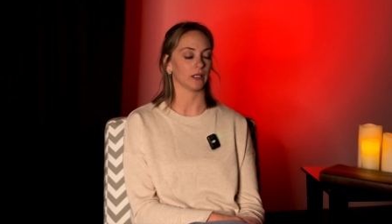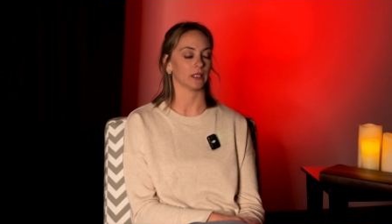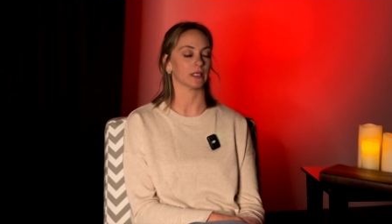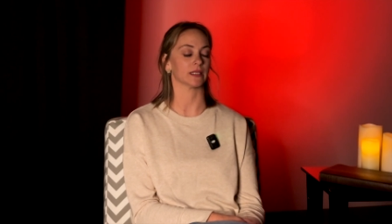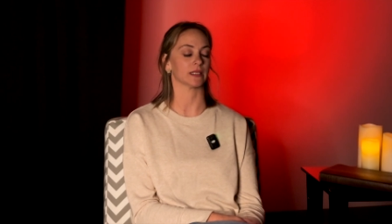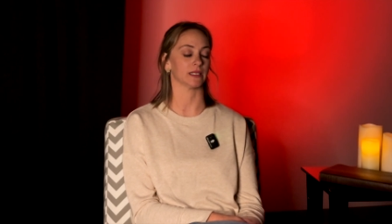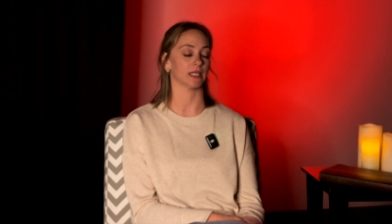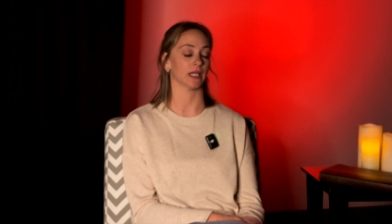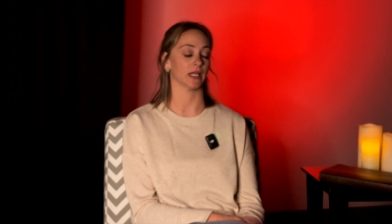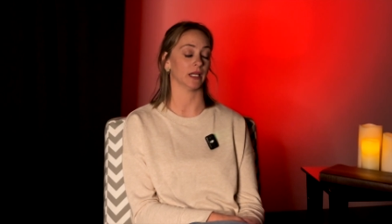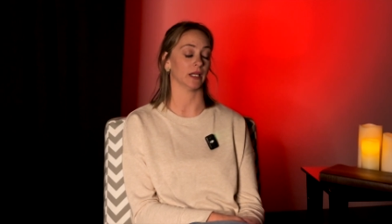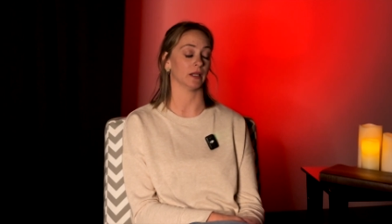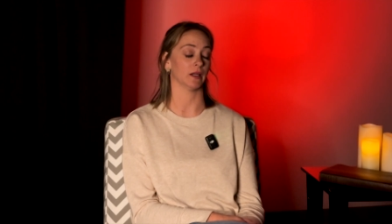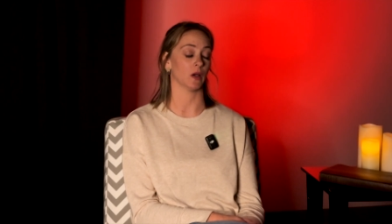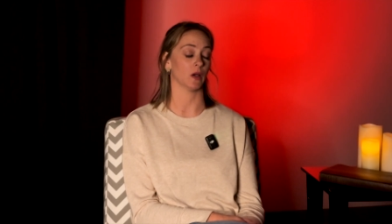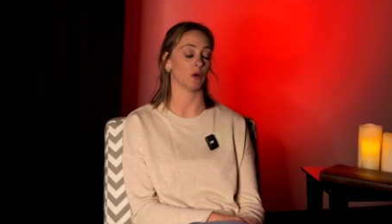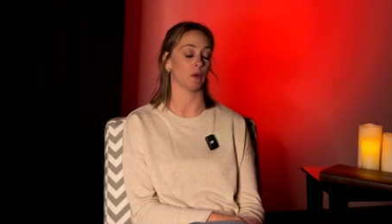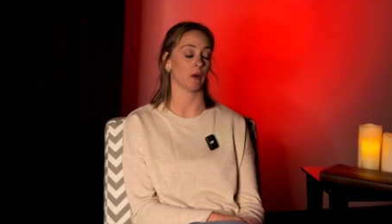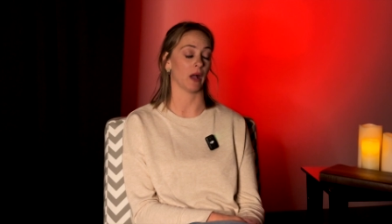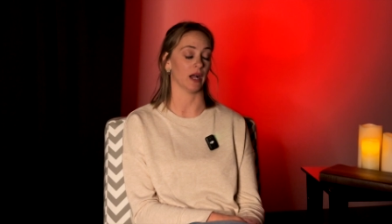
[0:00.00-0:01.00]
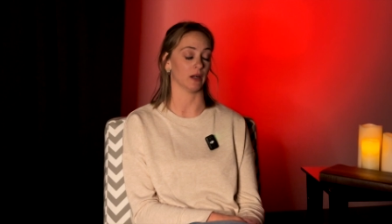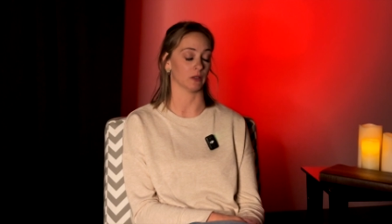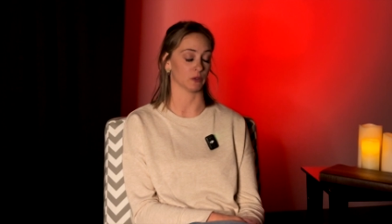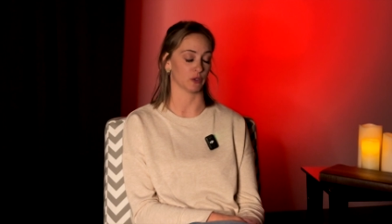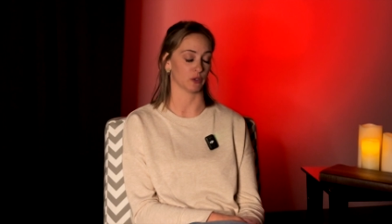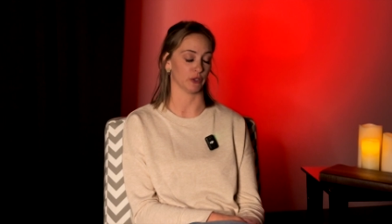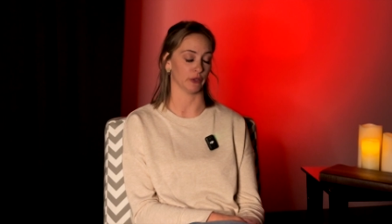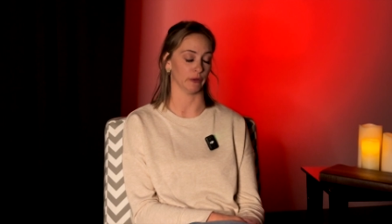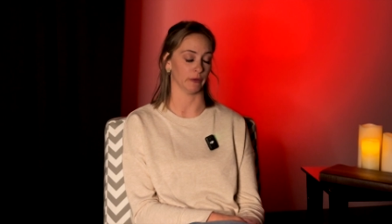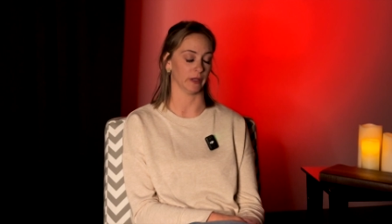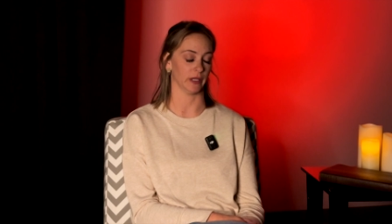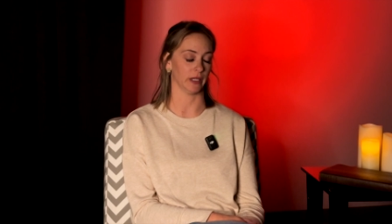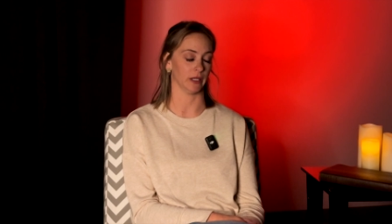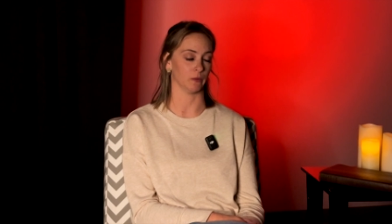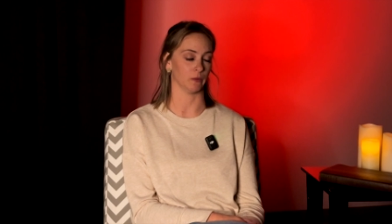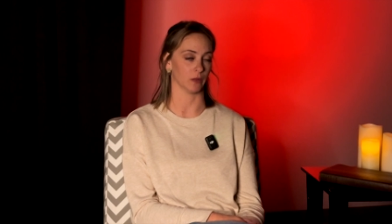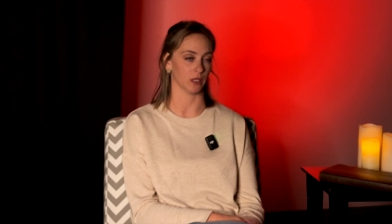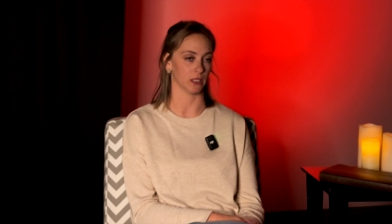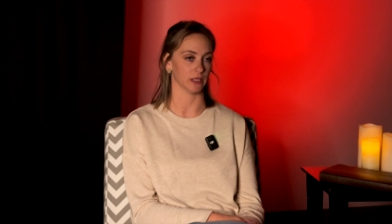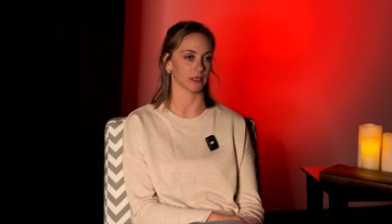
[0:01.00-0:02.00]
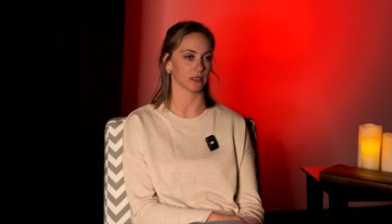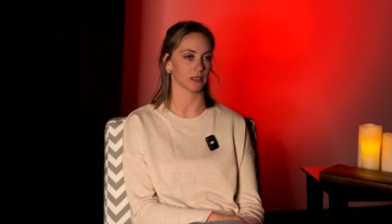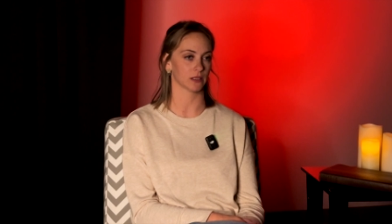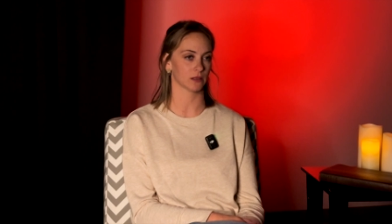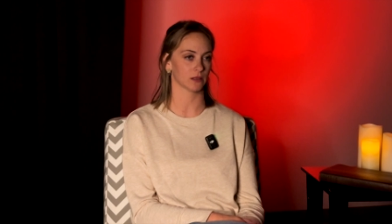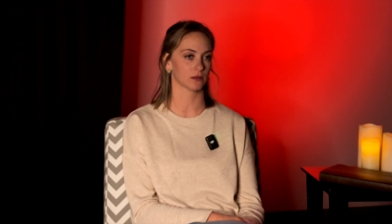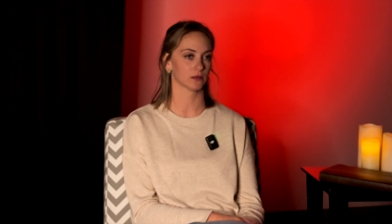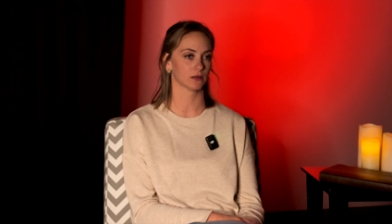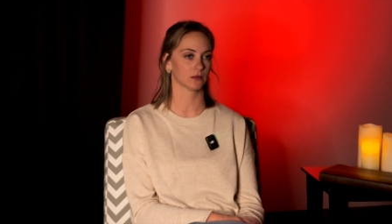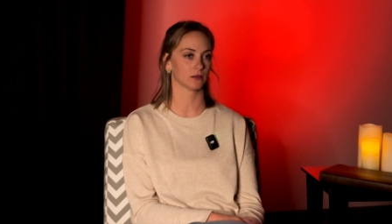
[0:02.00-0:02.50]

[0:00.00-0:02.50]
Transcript: because I didn't know how true he was